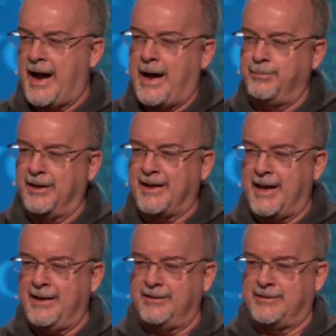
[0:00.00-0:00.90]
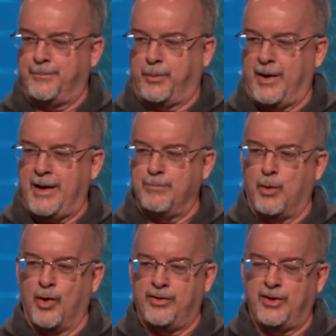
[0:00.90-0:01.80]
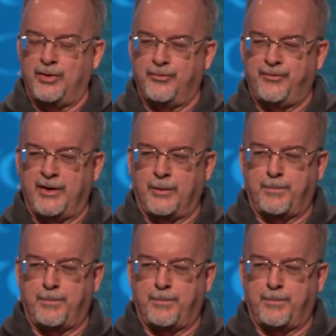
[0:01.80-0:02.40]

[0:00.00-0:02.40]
obligated to pray more than you feel